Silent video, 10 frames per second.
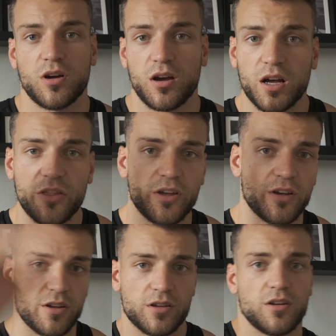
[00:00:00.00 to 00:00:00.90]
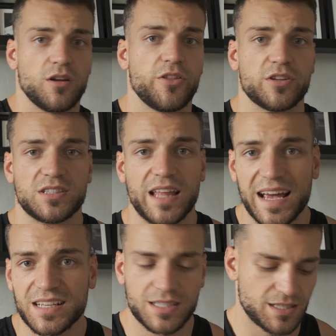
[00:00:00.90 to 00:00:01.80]
other
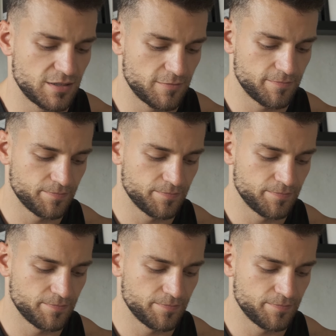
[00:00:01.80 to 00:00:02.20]
snacks,